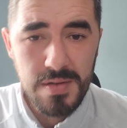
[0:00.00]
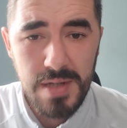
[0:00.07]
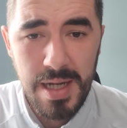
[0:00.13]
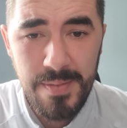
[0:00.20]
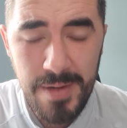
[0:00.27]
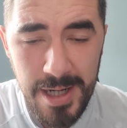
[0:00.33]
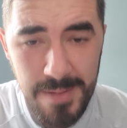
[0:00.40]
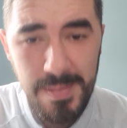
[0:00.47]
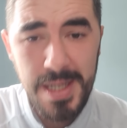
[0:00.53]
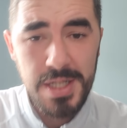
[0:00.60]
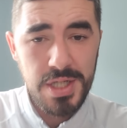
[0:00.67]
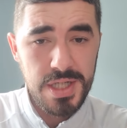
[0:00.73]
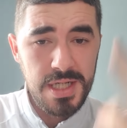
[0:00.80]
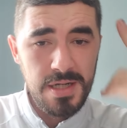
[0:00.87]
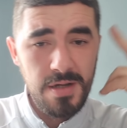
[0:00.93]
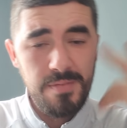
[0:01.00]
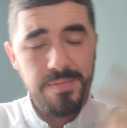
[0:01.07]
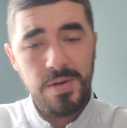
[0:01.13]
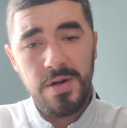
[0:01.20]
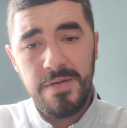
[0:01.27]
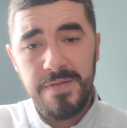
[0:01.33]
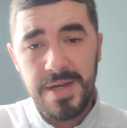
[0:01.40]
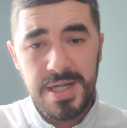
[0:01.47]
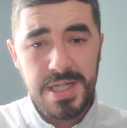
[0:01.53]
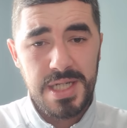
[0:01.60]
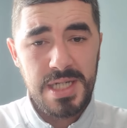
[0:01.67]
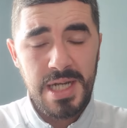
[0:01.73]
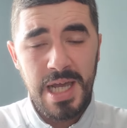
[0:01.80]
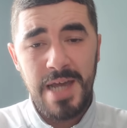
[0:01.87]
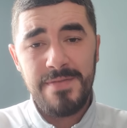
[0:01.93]
And when I mention it on Paul
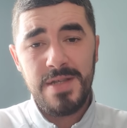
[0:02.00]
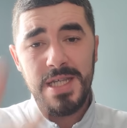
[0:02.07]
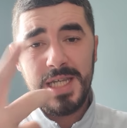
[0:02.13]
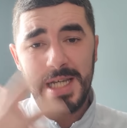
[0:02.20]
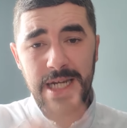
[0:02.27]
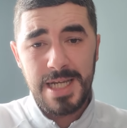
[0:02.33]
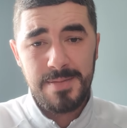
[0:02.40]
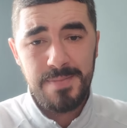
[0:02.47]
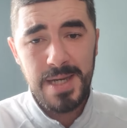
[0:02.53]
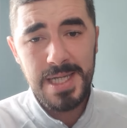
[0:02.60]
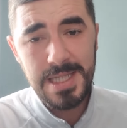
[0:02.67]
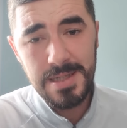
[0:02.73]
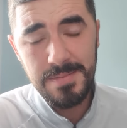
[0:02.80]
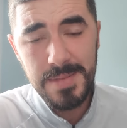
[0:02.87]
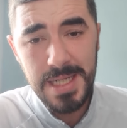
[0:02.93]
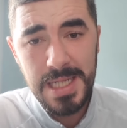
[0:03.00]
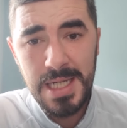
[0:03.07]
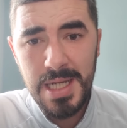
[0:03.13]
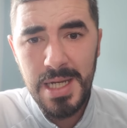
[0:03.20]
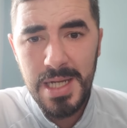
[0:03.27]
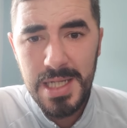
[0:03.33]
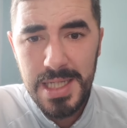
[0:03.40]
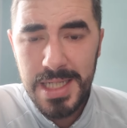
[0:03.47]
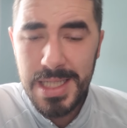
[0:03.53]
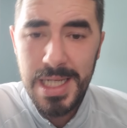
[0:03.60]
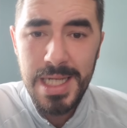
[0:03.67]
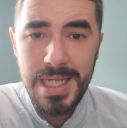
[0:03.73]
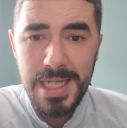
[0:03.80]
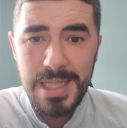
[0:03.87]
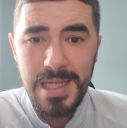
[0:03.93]
Venice's live that you clickbaited me, you
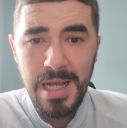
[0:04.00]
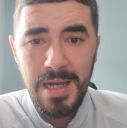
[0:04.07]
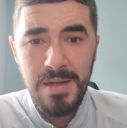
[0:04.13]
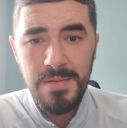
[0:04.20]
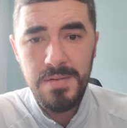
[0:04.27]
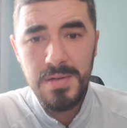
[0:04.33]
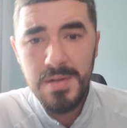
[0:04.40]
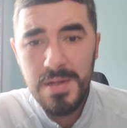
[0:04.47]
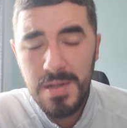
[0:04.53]
take it down.